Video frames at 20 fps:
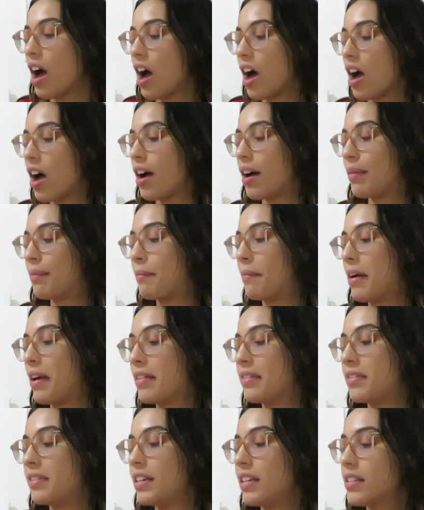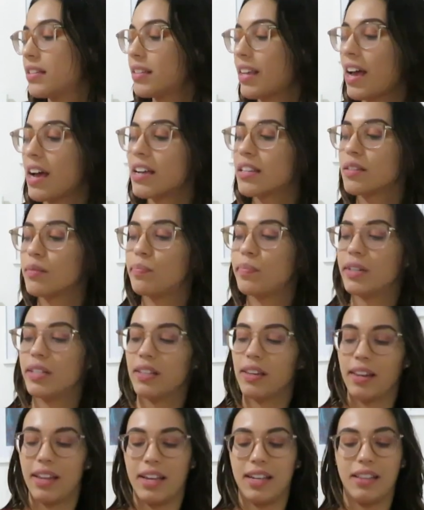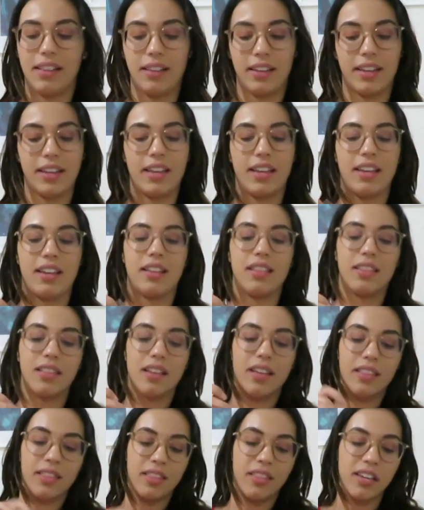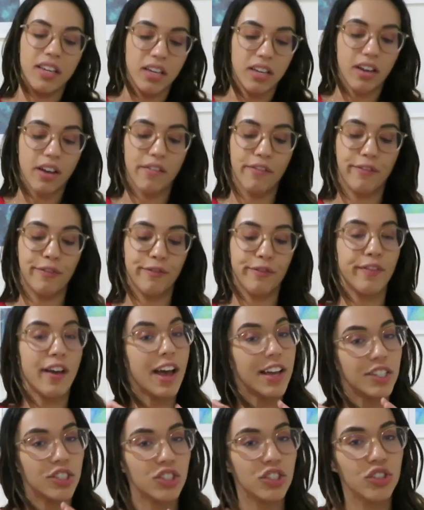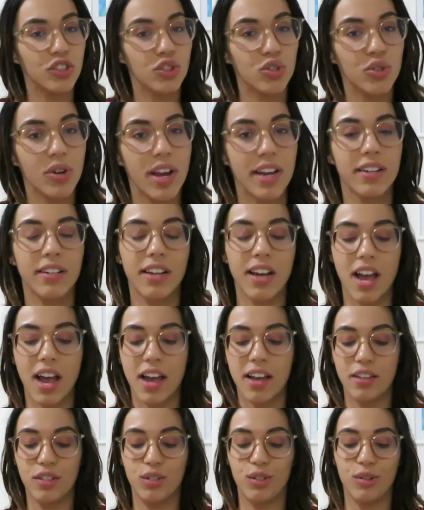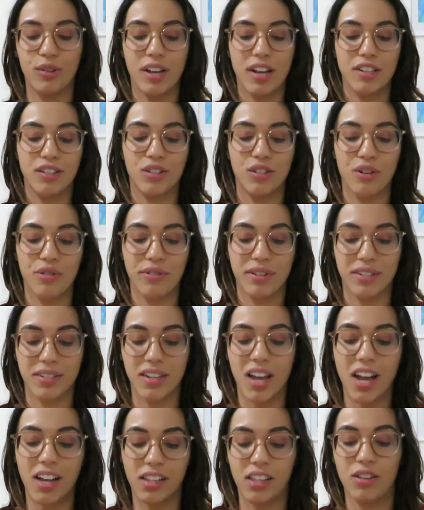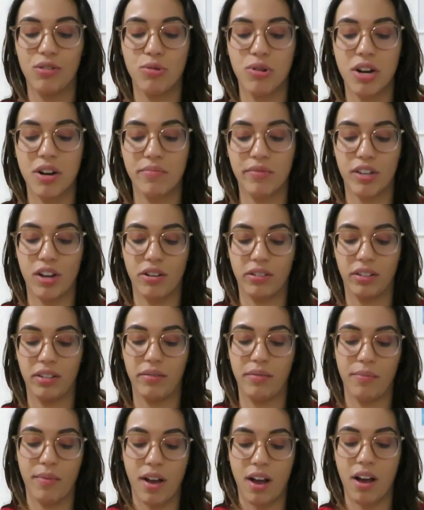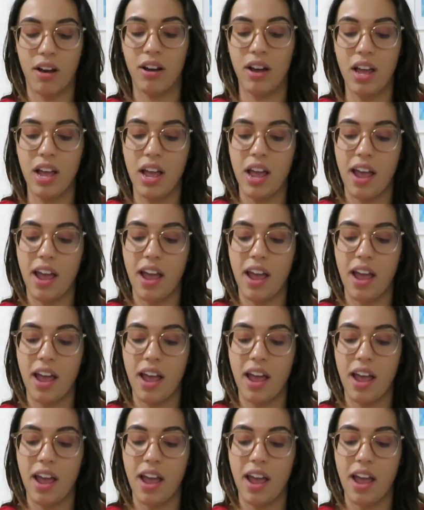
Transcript: Um, this has been lately in the fashion trend, guys. You guys know exactly what I'm talking about.